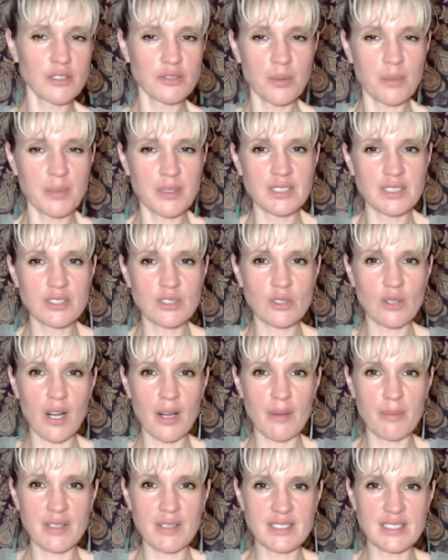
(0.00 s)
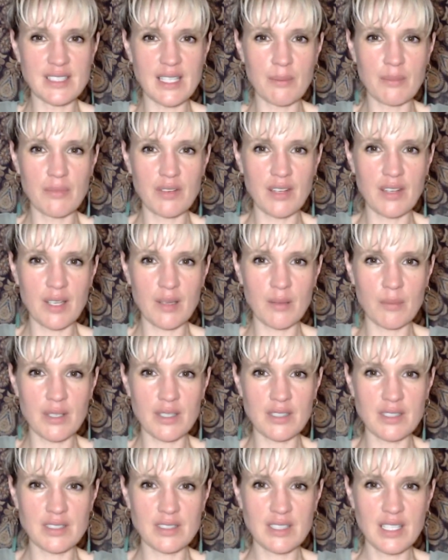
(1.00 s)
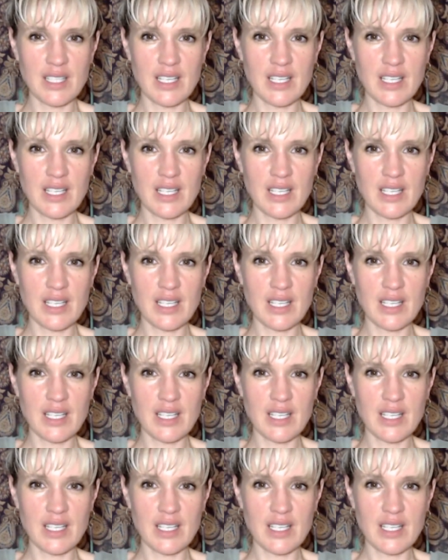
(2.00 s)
probably describing the same thing, because